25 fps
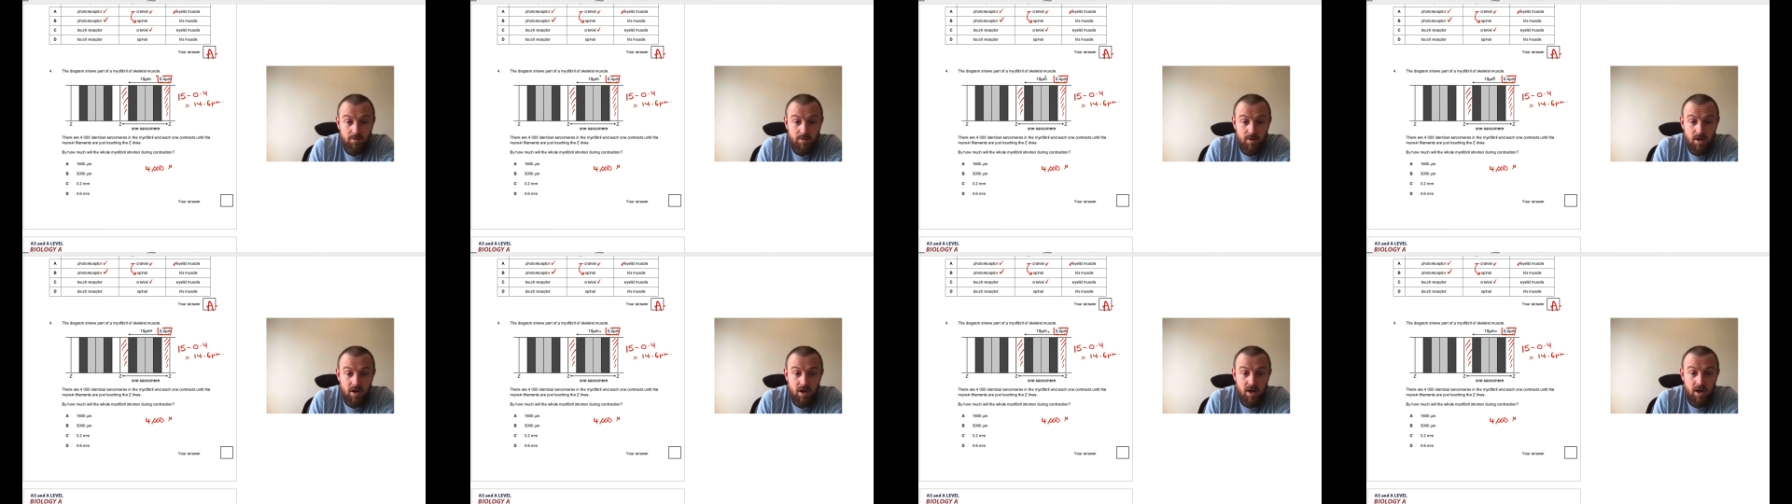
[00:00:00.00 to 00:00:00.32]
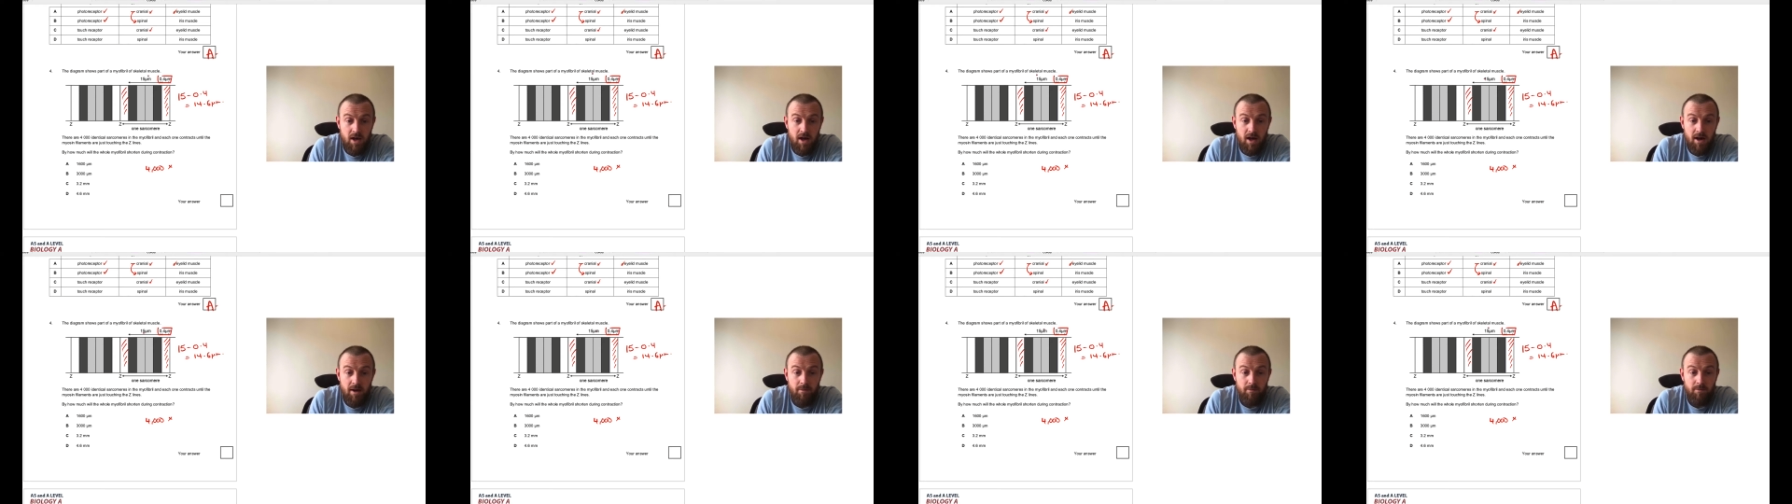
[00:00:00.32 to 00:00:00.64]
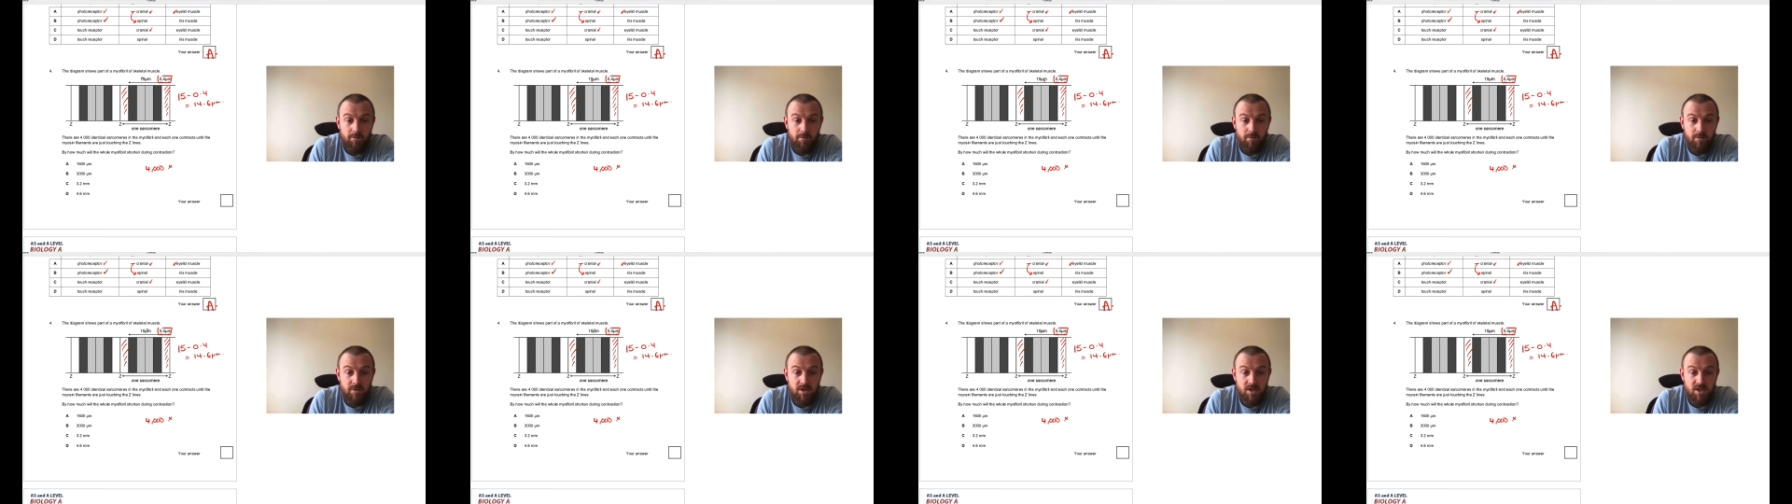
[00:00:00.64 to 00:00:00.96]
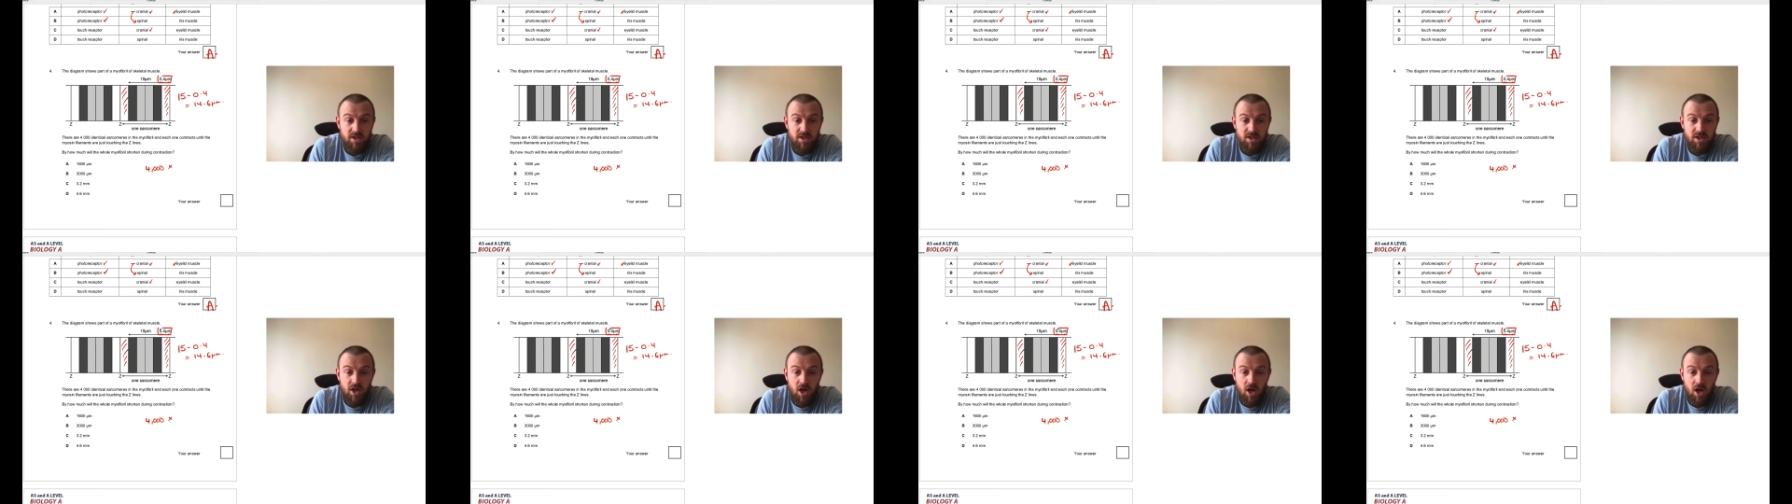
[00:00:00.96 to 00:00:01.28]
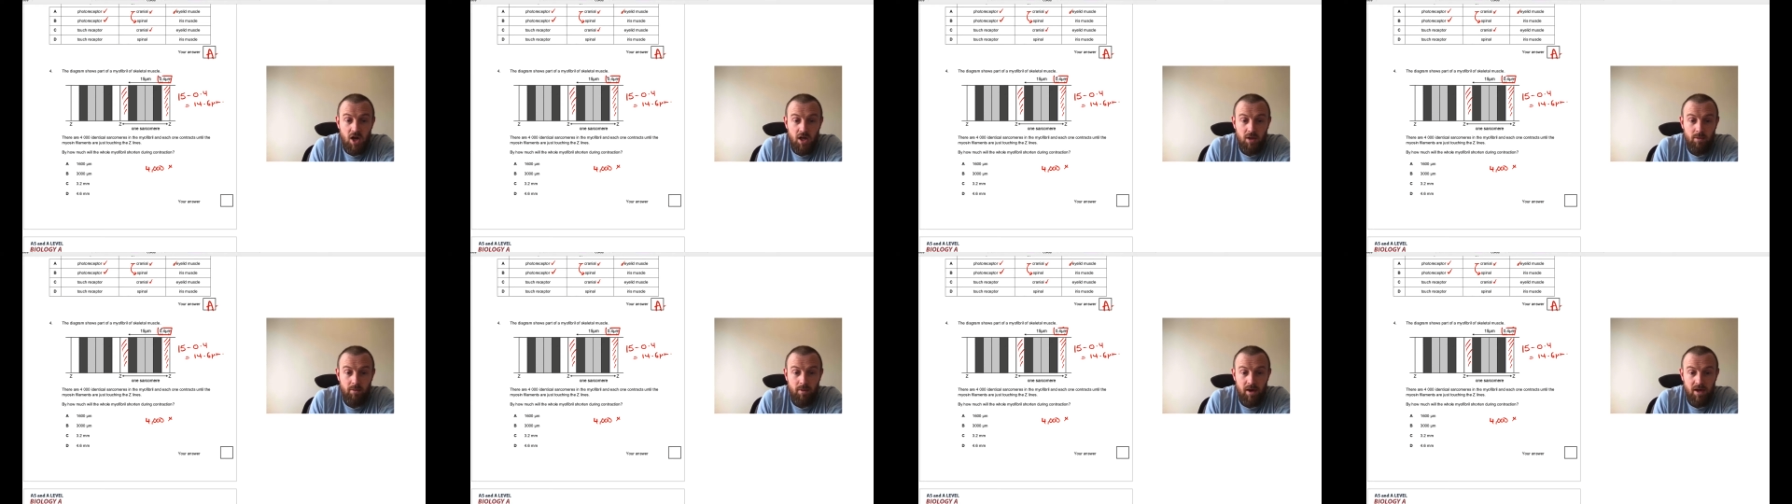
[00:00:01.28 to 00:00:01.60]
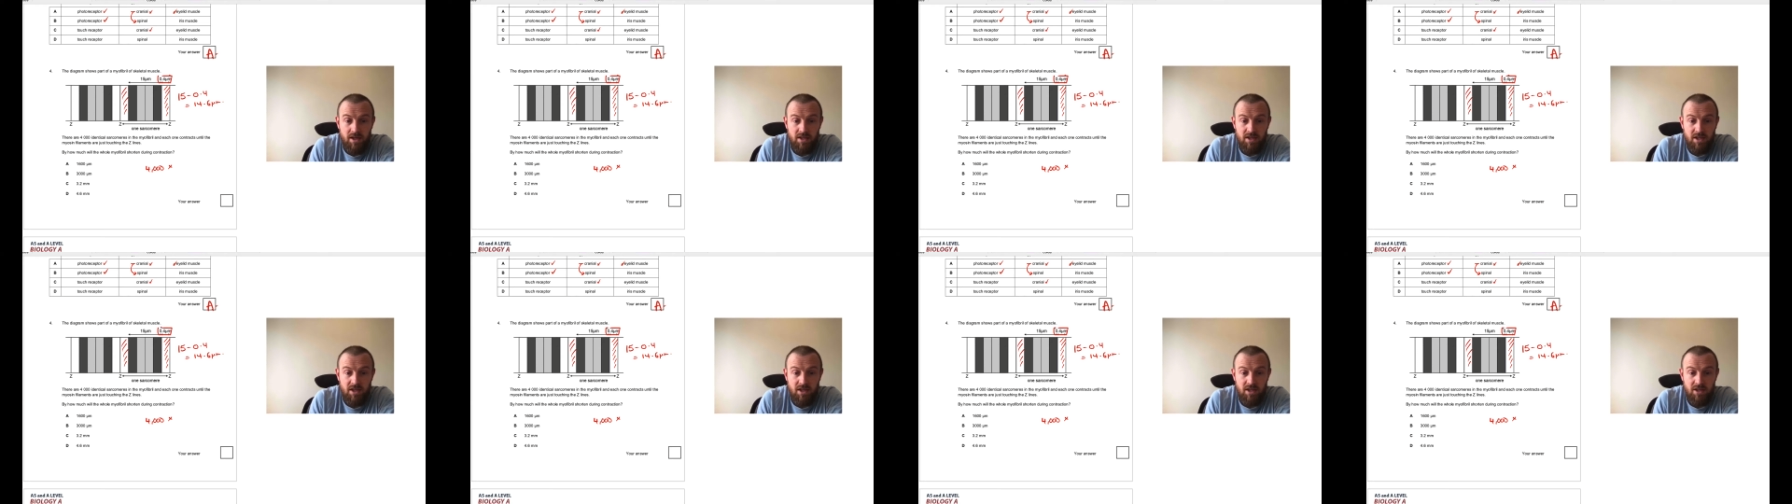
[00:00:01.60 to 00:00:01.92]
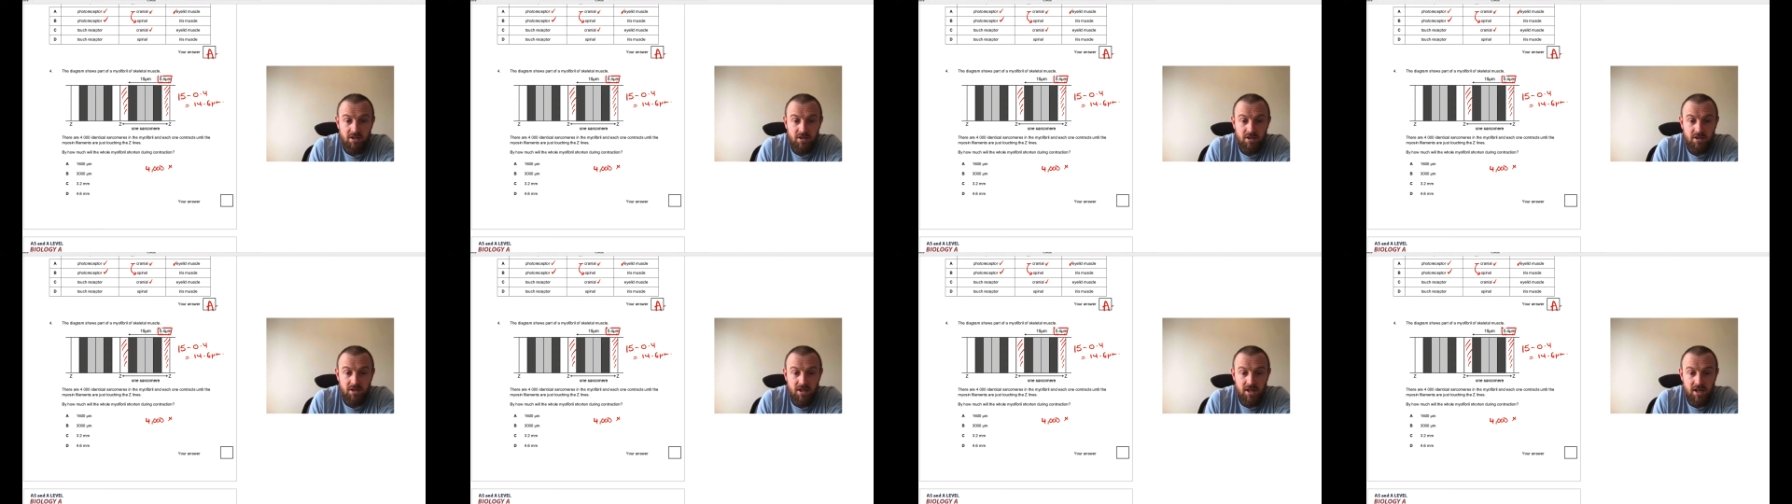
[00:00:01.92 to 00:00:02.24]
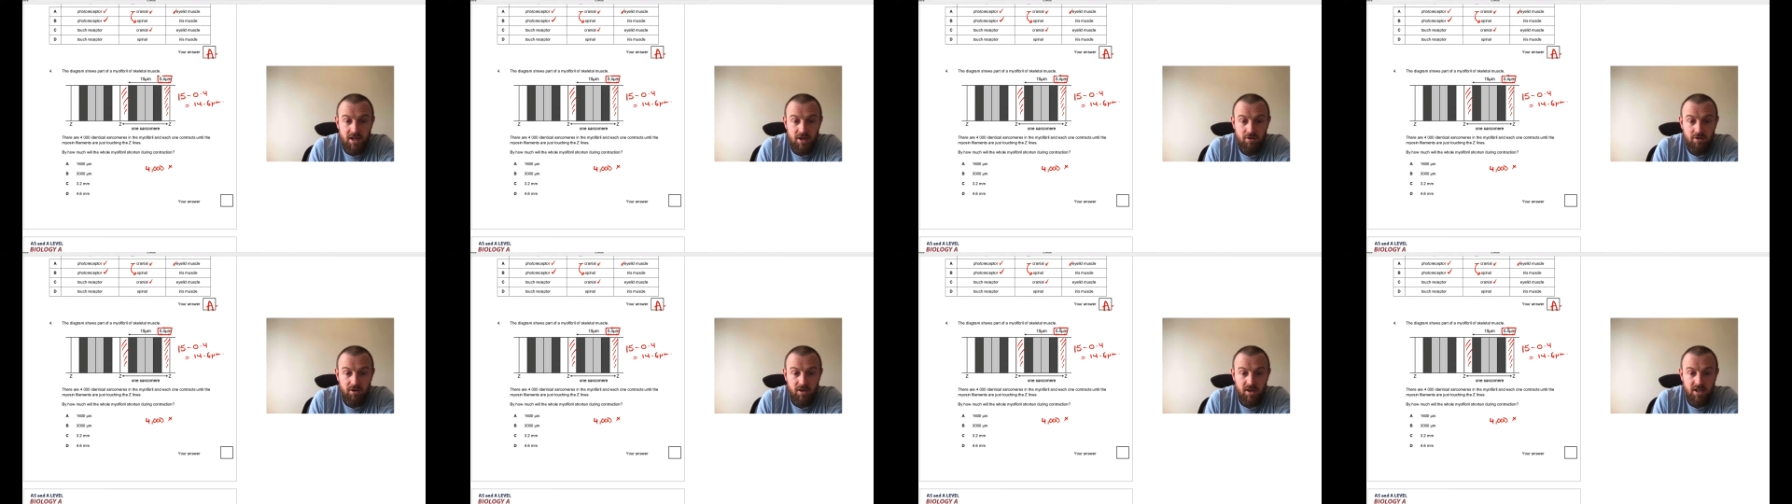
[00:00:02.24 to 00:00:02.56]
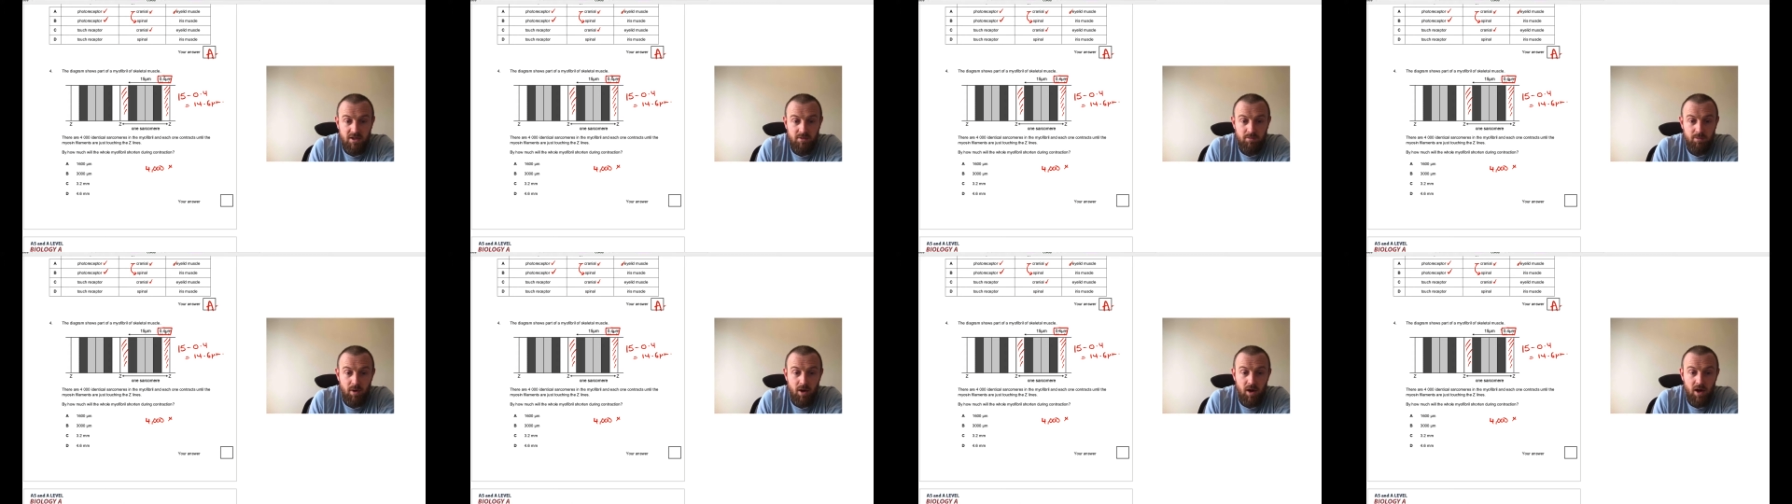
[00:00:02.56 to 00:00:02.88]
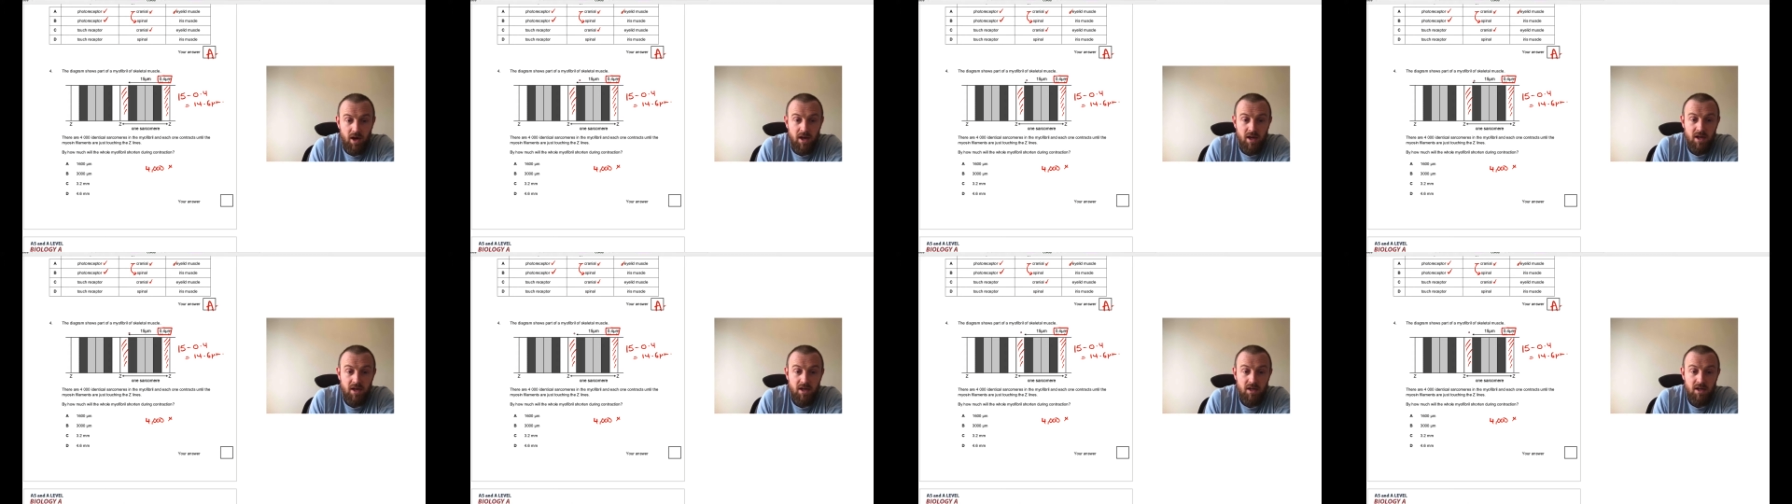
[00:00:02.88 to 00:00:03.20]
sarcomere is going to decrease by